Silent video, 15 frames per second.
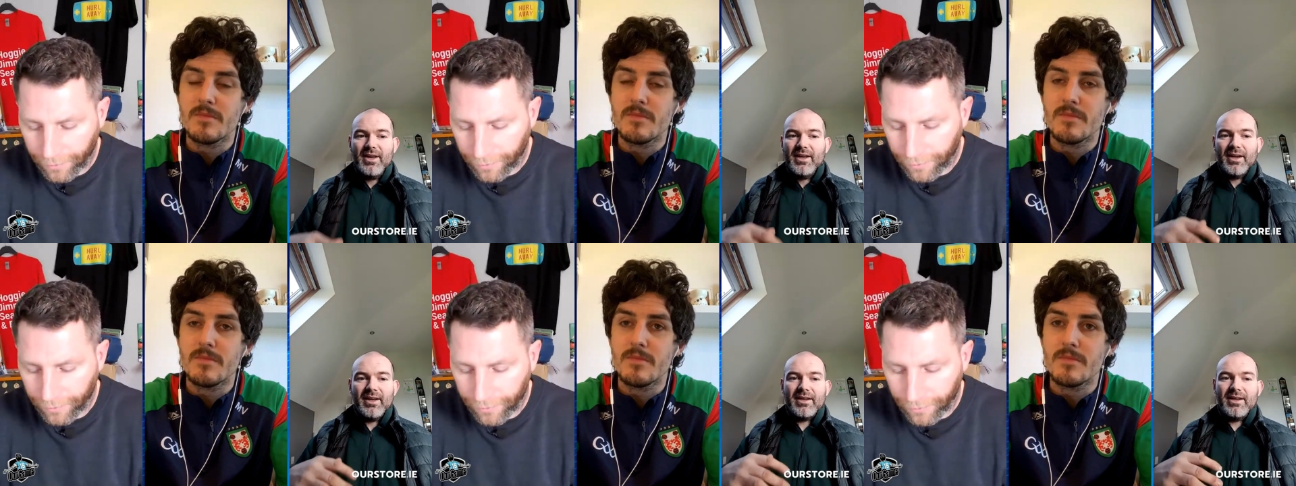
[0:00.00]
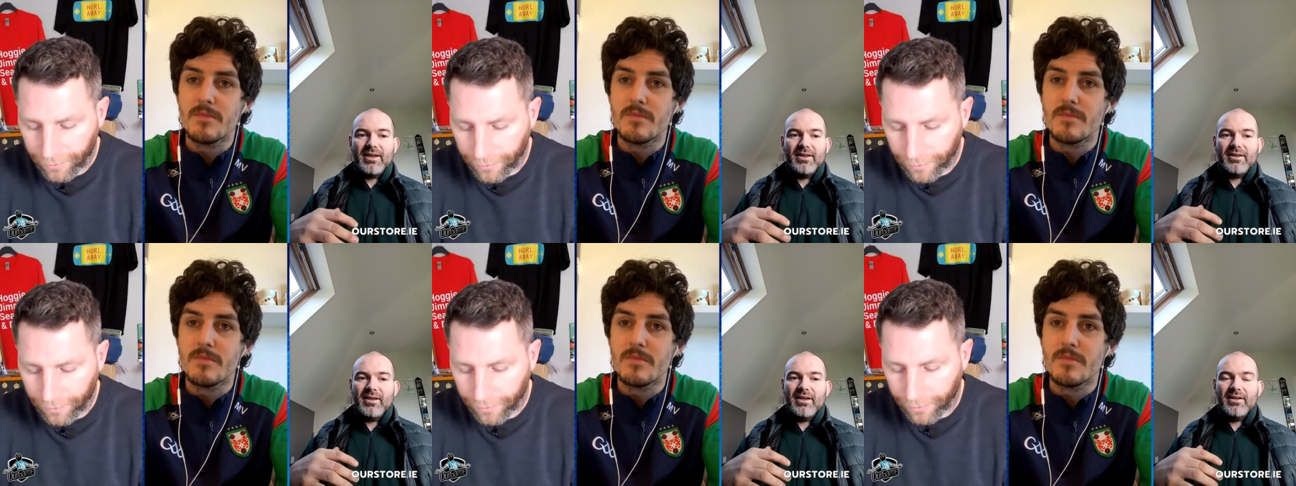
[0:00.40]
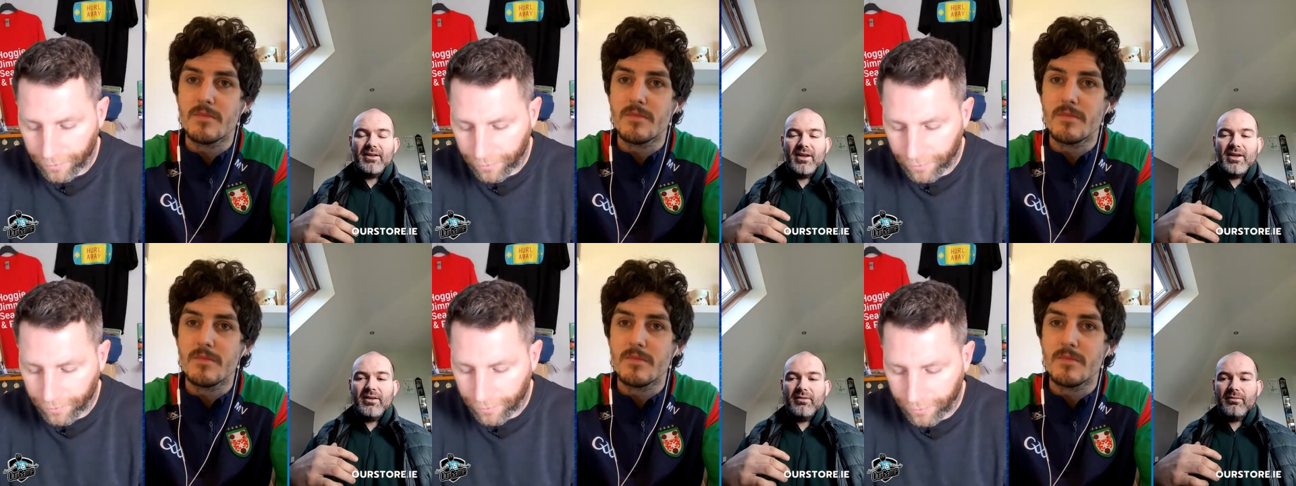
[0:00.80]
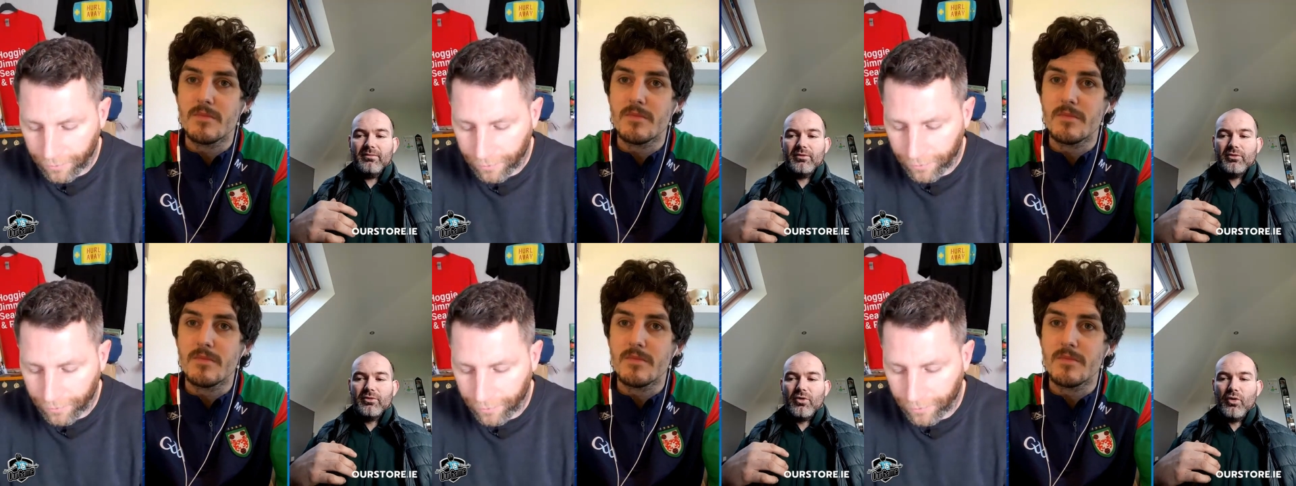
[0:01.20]
Speaker 1: like he'd he'd he'd
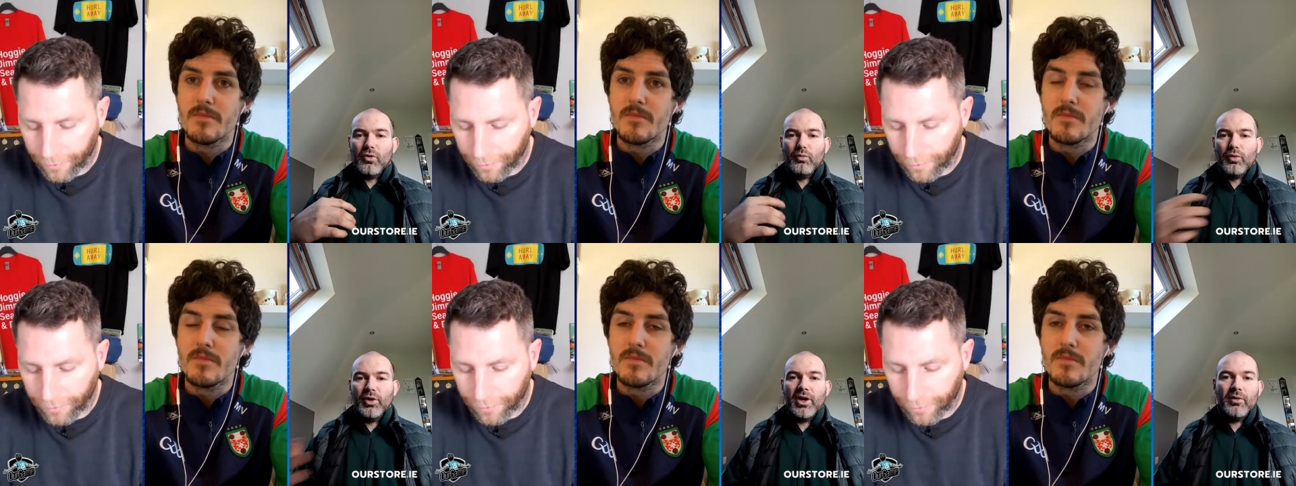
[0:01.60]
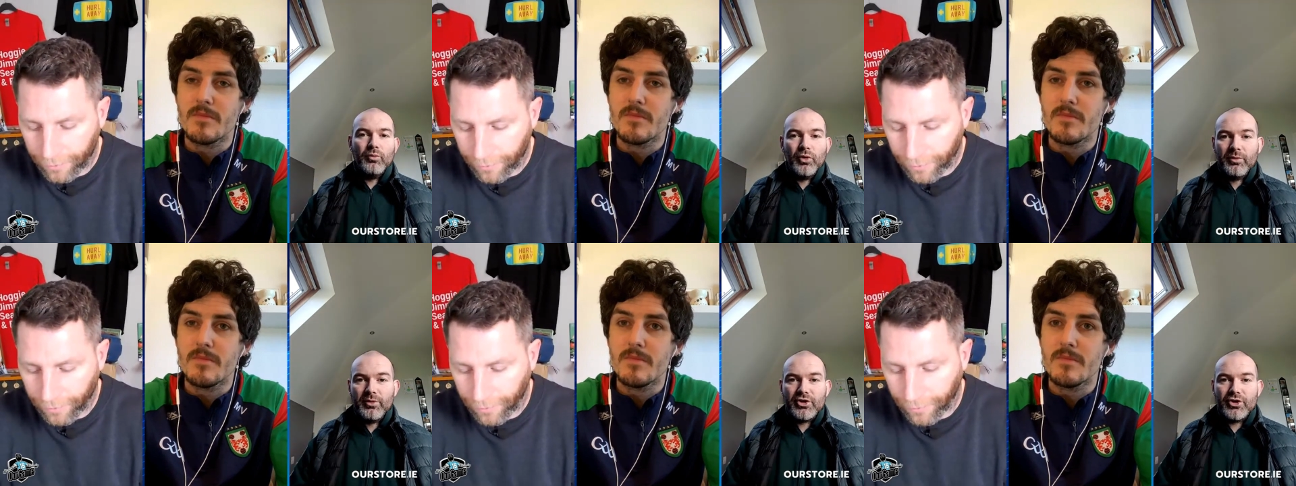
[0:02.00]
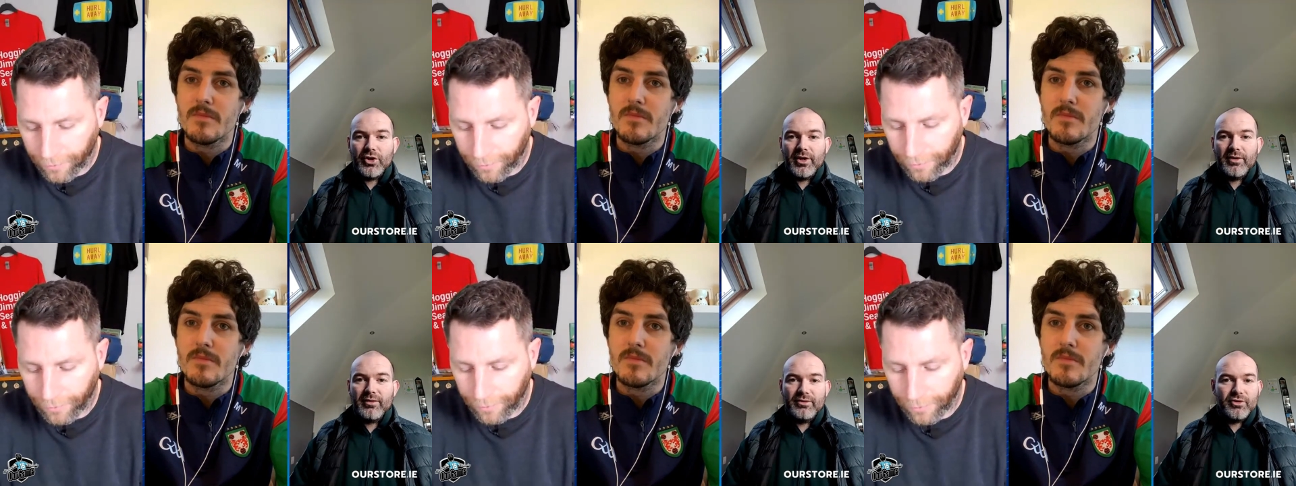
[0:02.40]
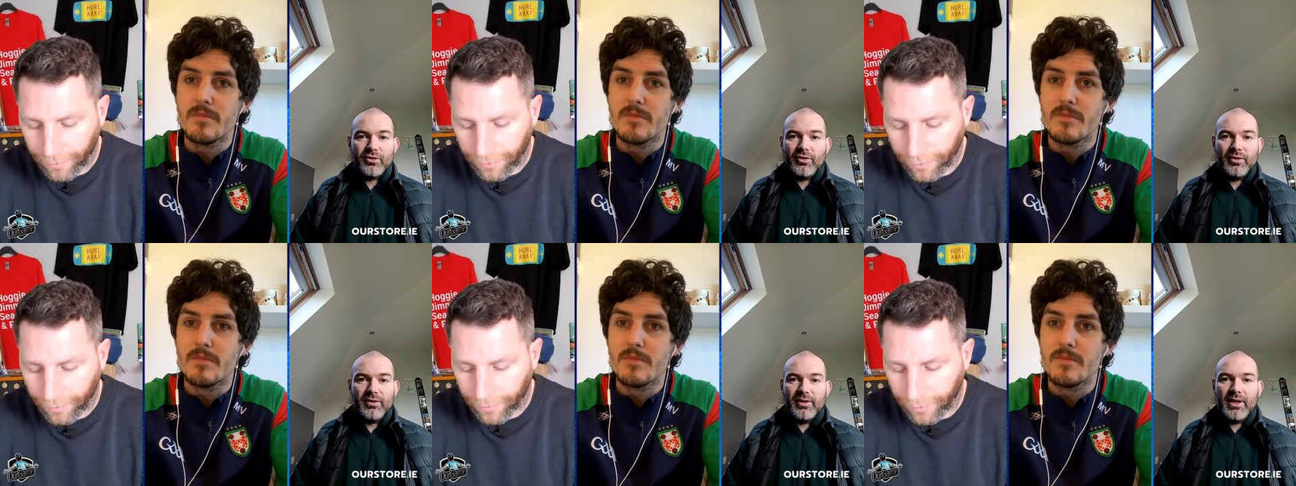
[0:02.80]
go one on one with you,
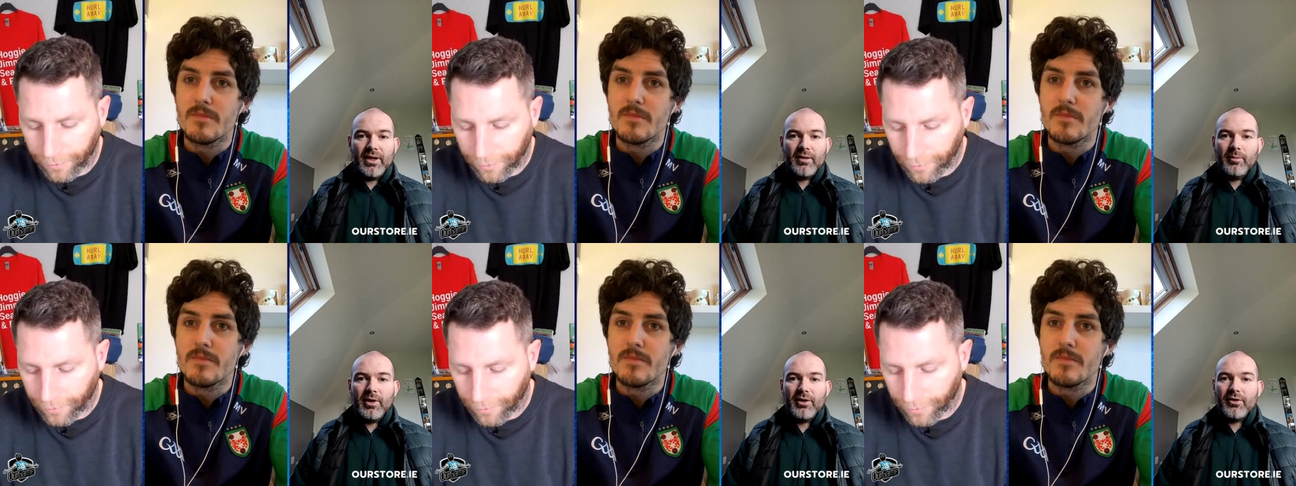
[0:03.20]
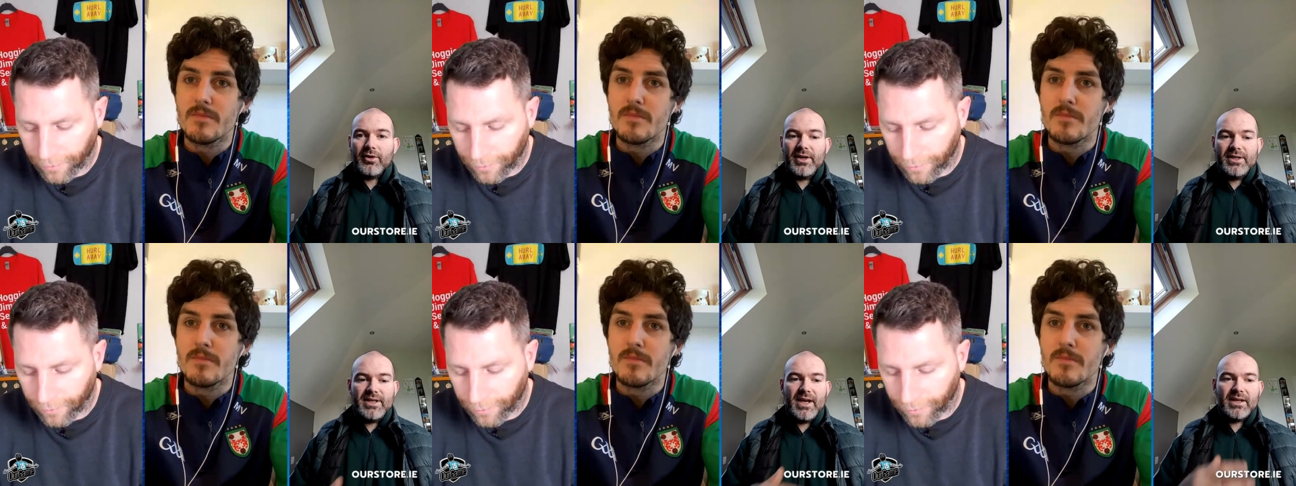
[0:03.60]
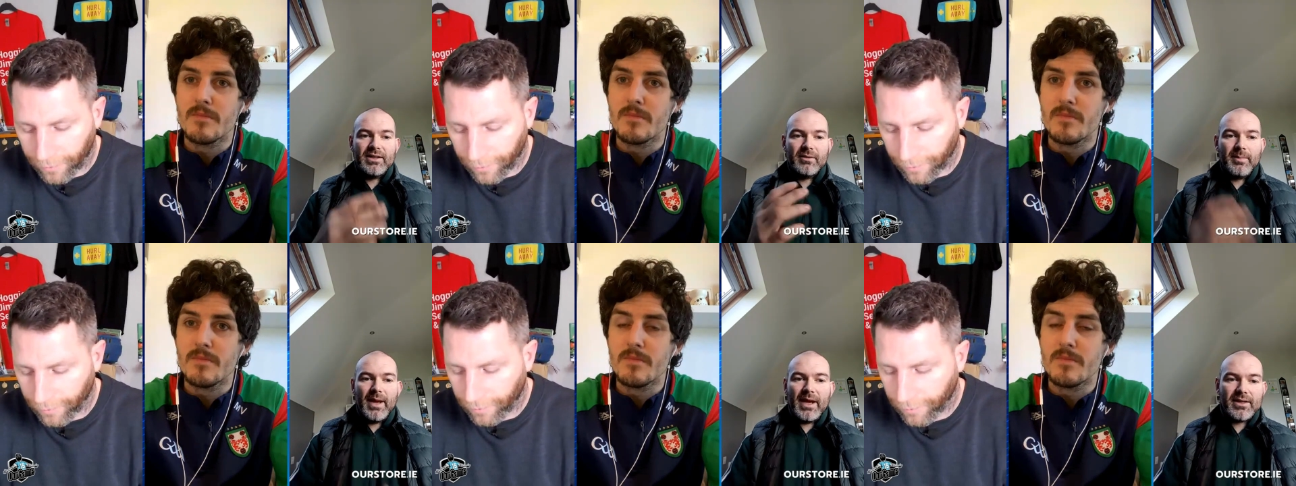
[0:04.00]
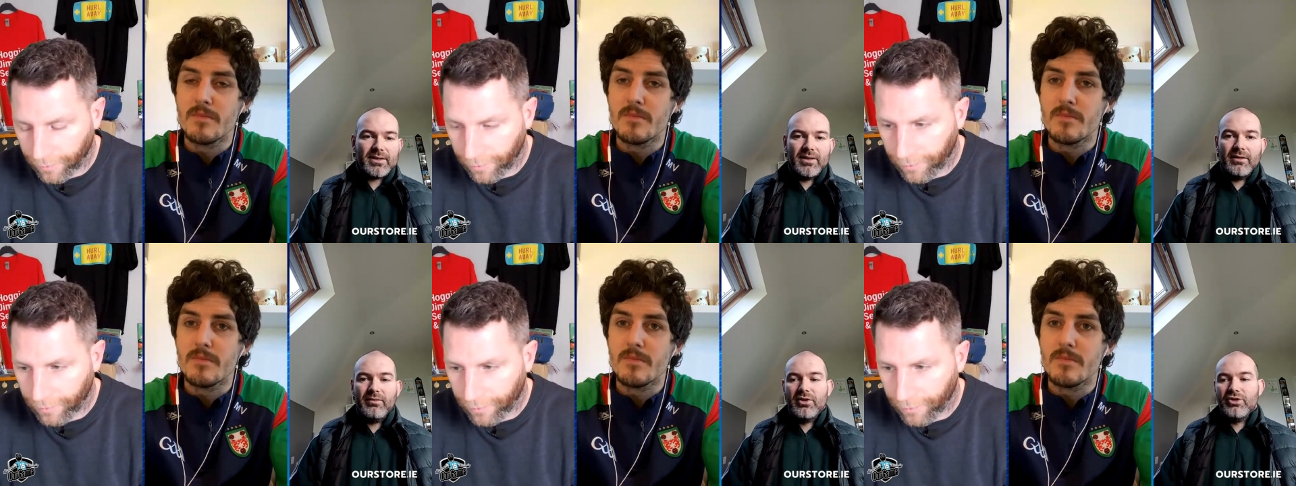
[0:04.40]
Joe, not a bother. He'd take the backs
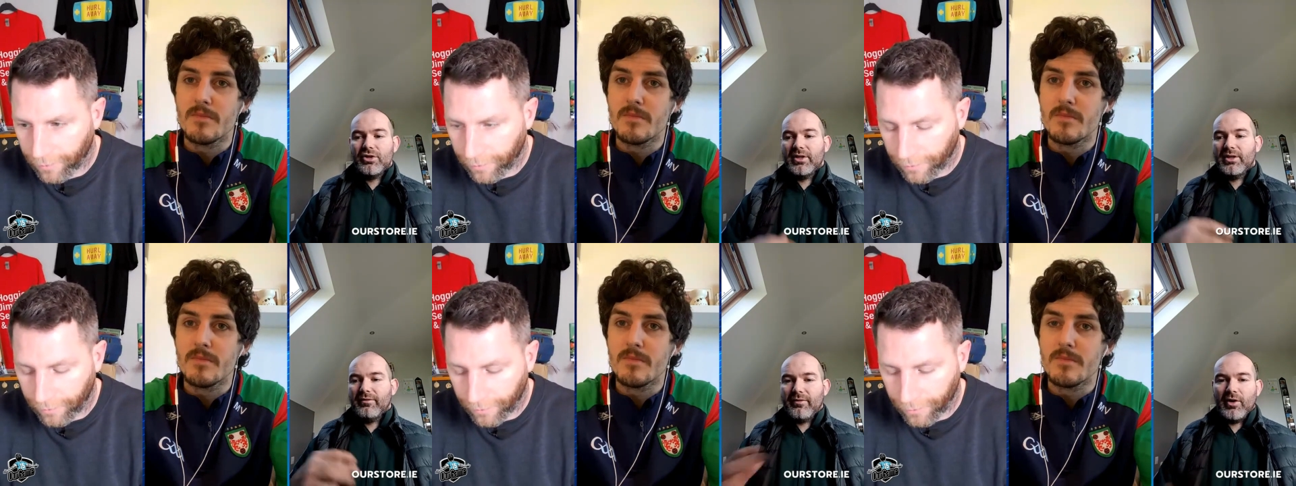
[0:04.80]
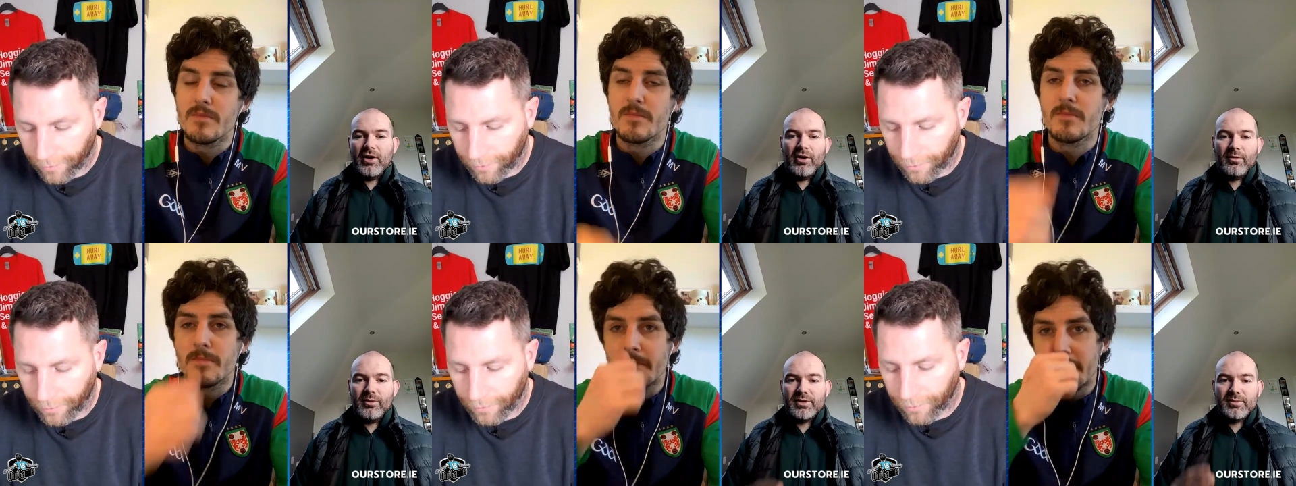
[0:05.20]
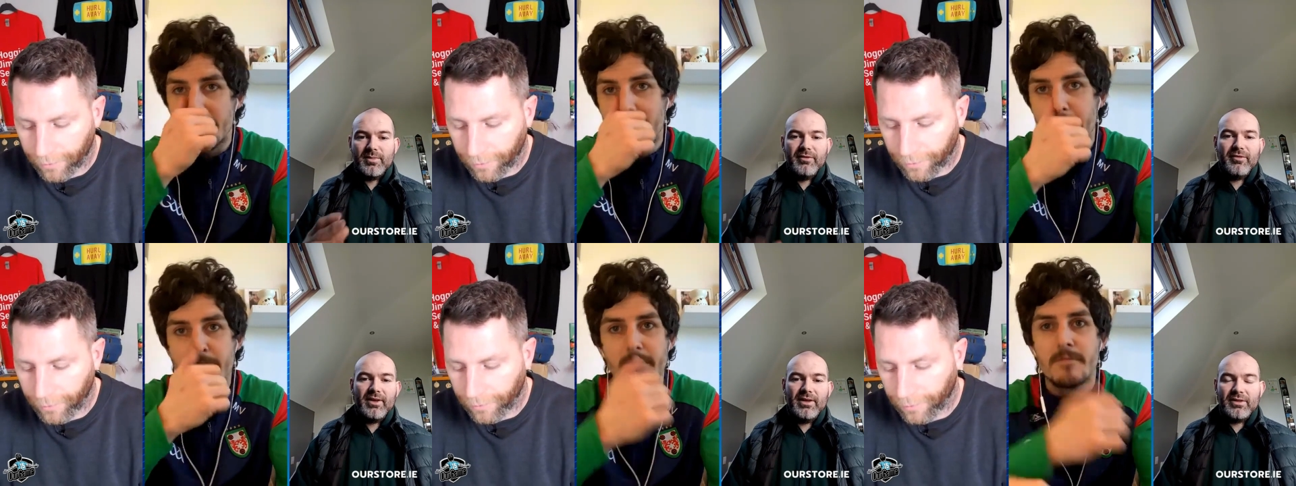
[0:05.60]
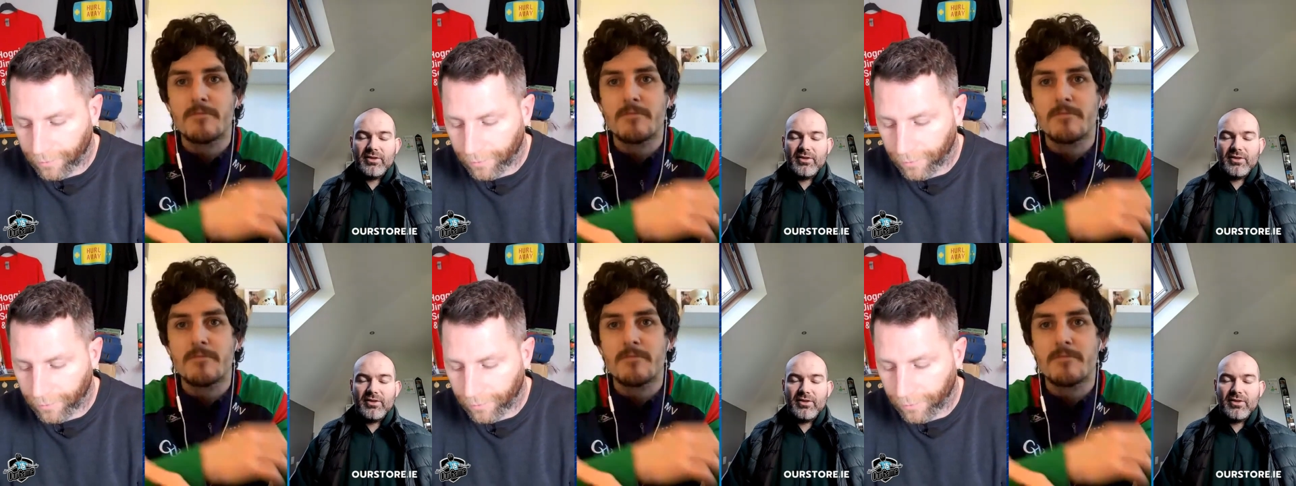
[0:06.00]
individually, forwards, midfields.